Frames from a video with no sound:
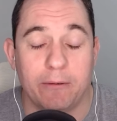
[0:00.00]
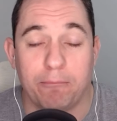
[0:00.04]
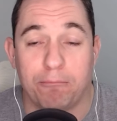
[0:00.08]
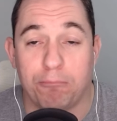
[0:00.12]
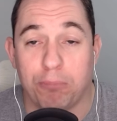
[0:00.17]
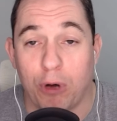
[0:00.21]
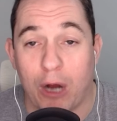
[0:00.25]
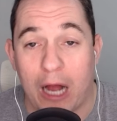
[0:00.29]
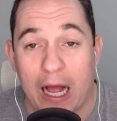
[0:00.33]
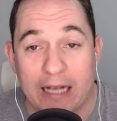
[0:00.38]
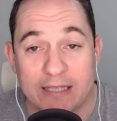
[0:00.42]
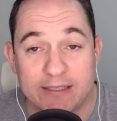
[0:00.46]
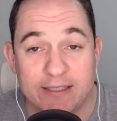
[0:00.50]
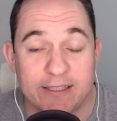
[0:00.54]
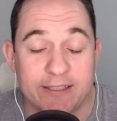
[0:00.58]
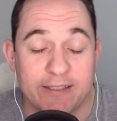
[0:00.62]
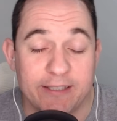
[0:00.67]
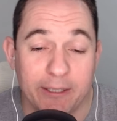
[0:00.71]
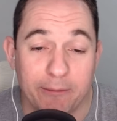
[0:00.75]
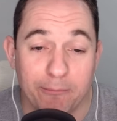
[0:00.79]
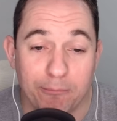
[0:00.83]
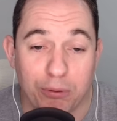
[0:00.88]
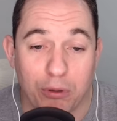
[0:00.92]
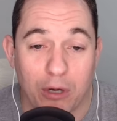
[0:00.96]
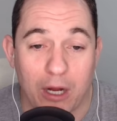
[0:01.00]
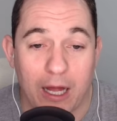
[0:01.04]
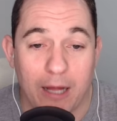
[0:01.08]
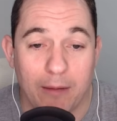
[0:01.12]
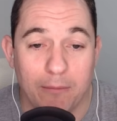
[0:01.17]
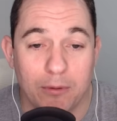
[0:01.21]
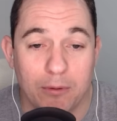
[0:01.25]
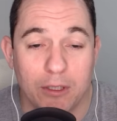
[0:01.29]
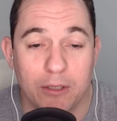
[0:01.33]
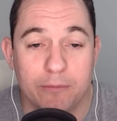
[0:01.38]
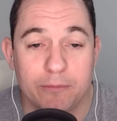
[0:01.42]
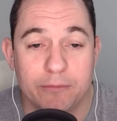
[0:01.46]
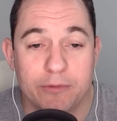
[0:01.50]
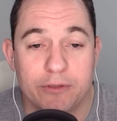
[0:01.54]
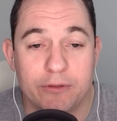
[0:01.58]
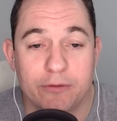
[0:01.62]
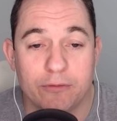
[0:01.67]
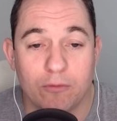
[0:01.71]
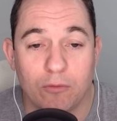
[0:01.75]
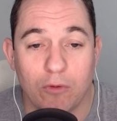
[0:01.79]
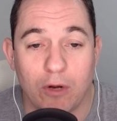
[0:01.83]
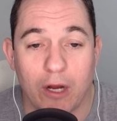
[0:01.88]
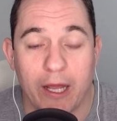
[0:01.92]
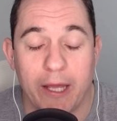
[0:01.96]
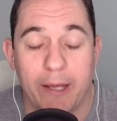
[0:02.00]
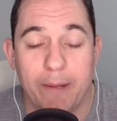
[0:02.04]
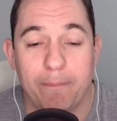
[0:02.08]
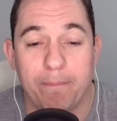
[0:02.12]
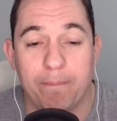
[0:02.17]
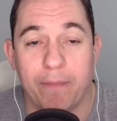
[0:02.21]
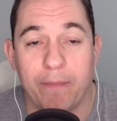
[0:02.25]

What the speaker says: processing problems, right?